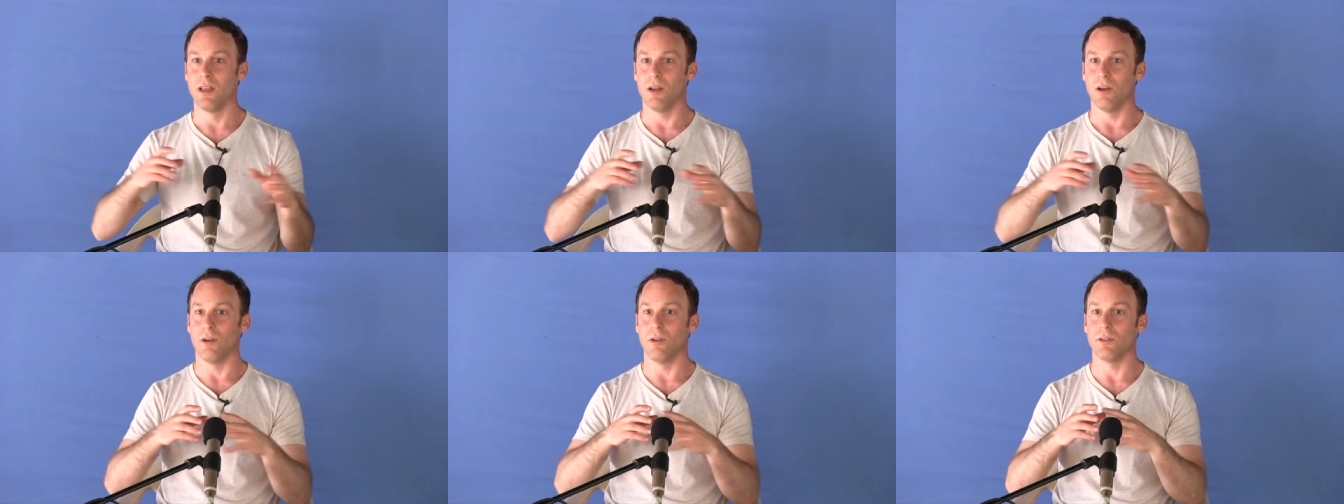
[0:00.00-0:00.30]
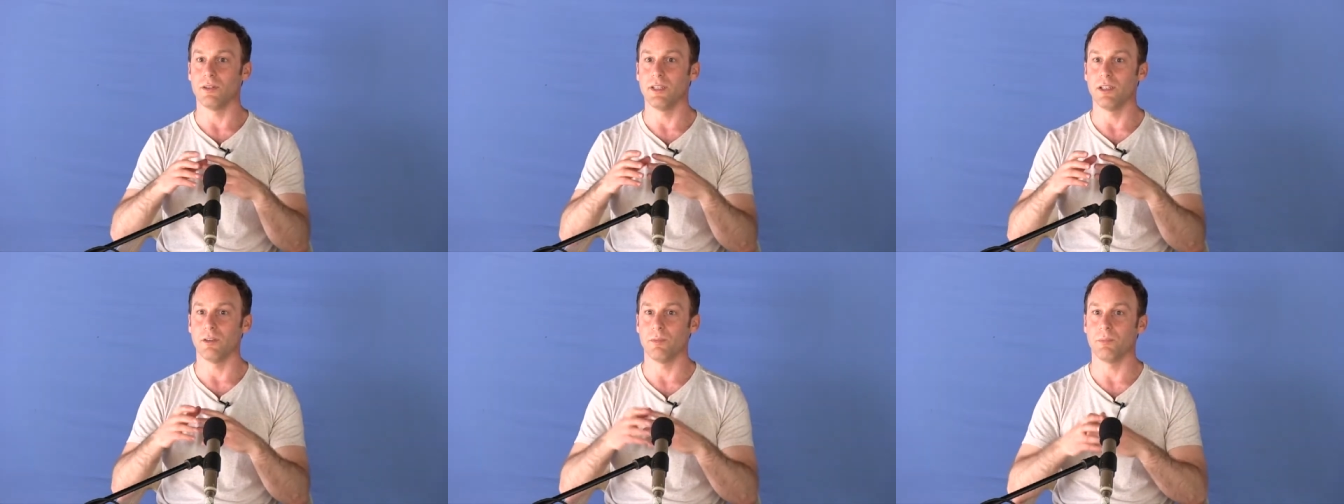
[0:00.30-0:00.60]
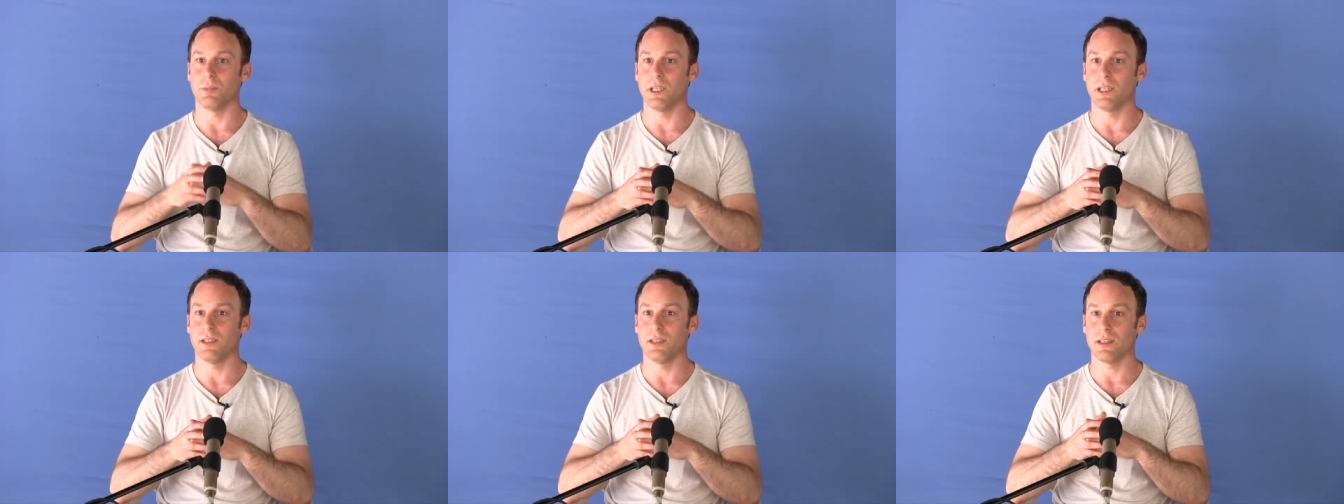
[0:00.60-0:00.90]
all the
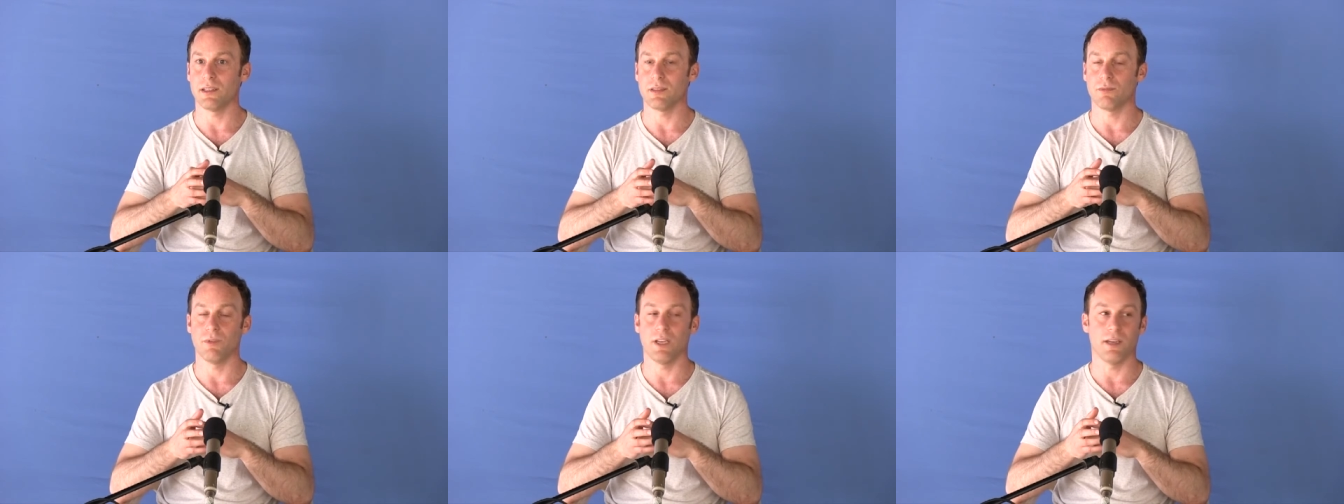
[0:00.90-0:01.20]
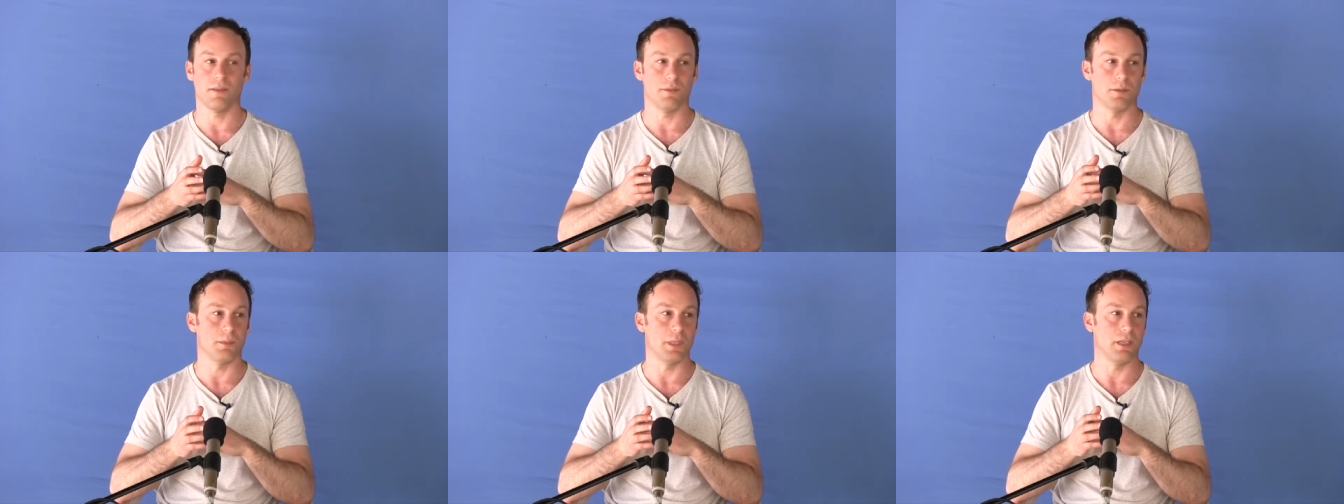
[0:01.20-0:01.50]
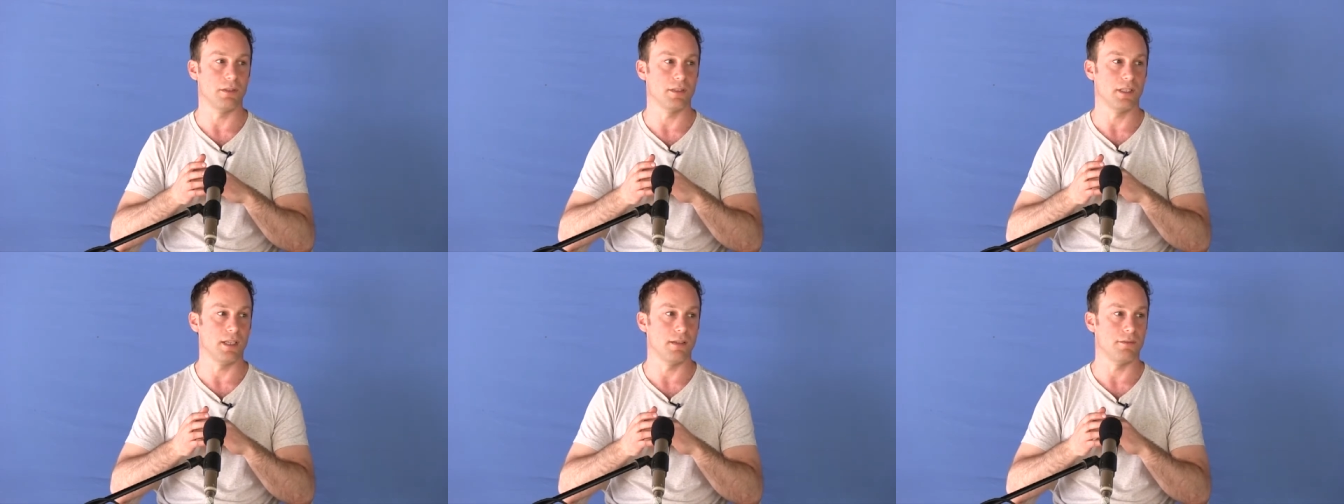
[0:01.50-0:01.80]
opinions we have
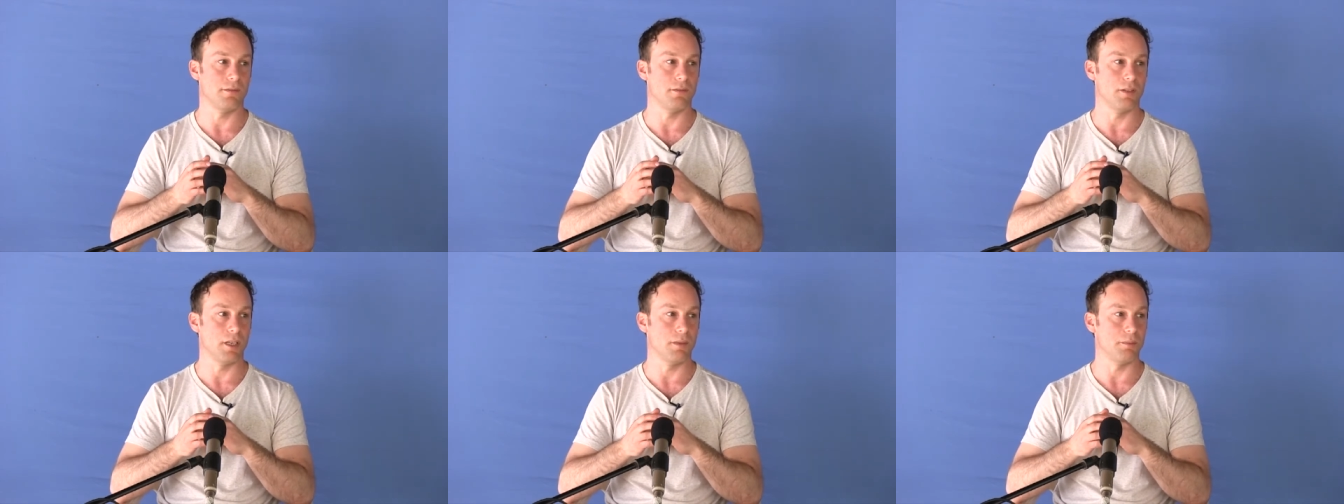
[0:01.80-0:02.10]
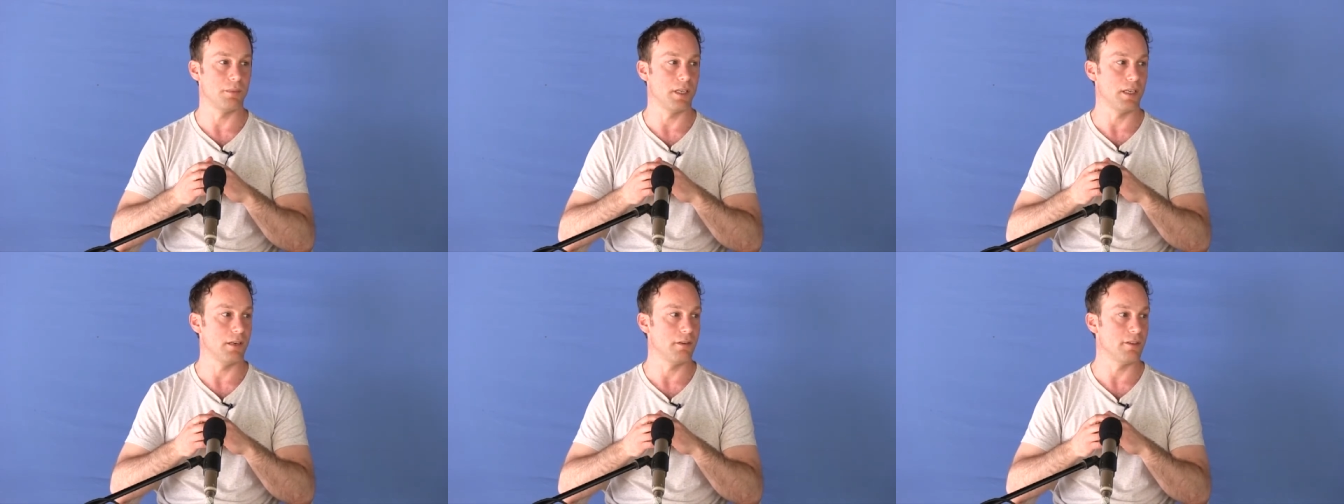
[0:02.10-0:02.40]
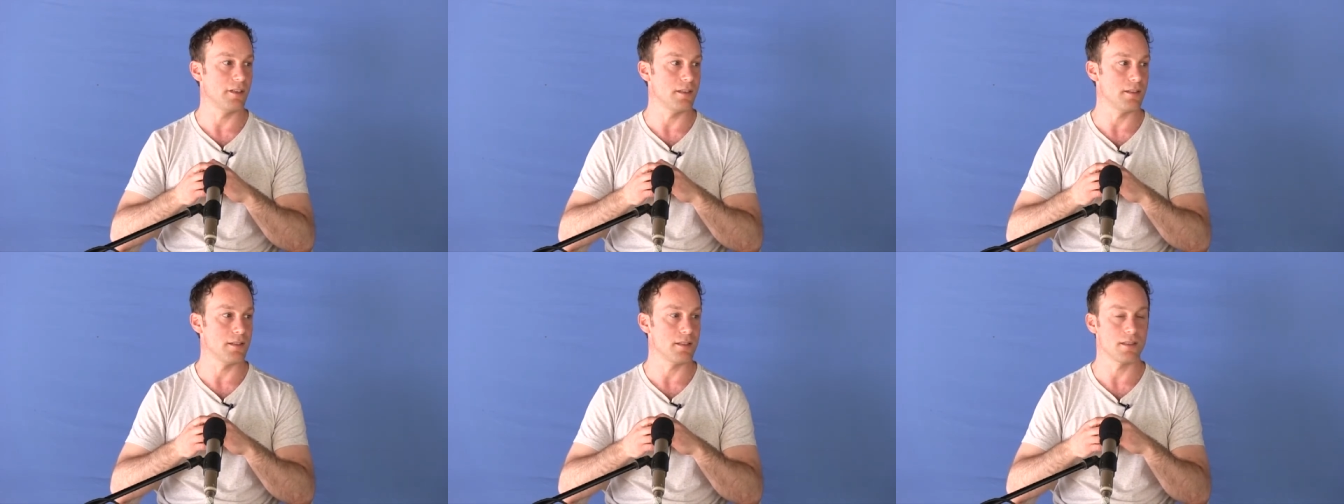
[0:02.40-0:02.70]
about every
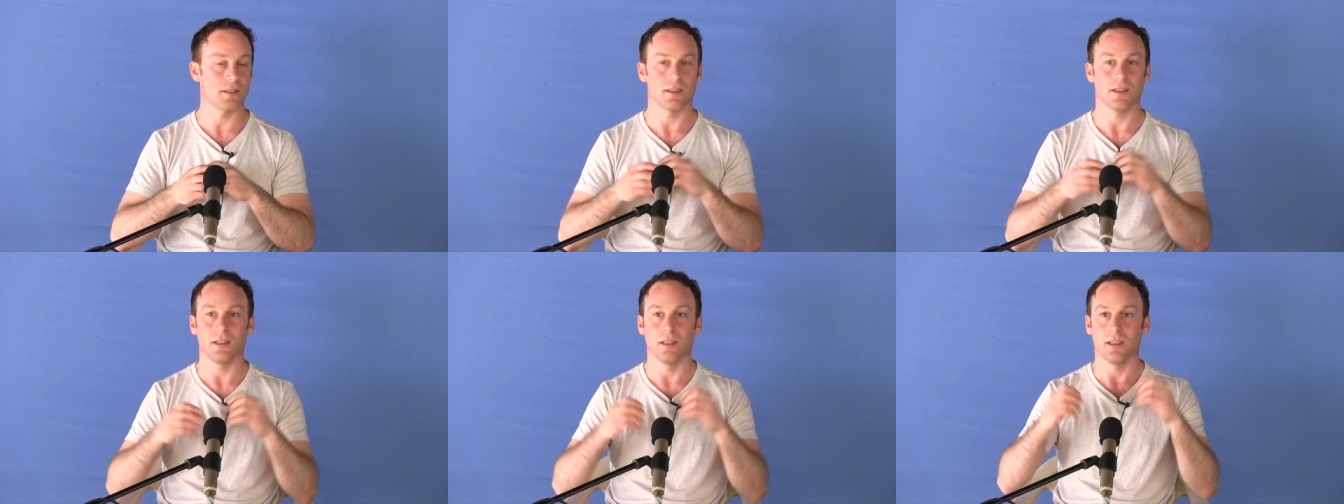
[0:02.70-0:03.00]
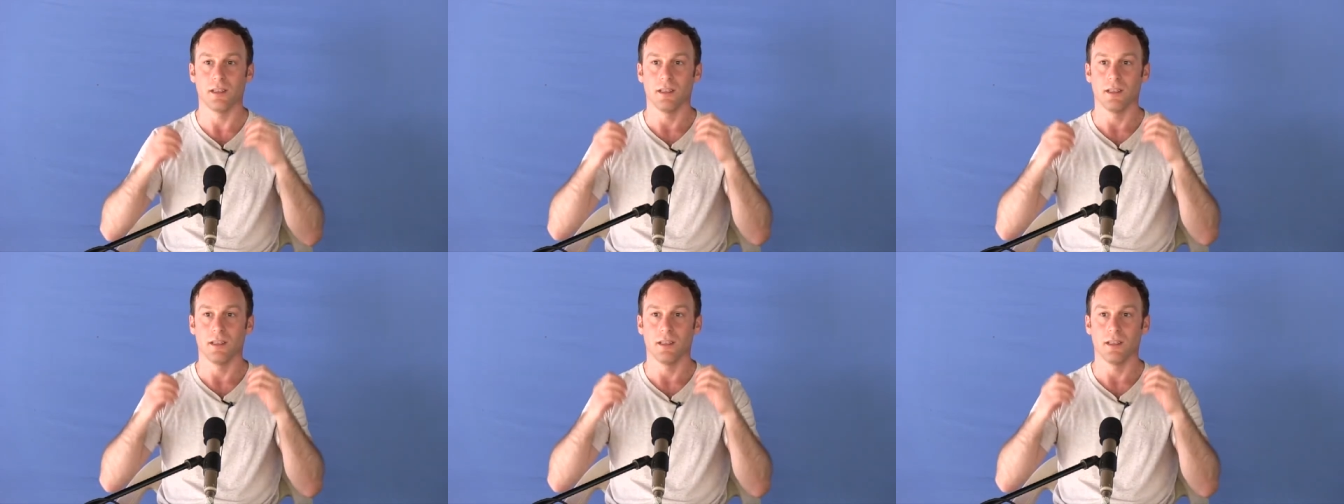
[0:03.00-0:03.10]
appearance.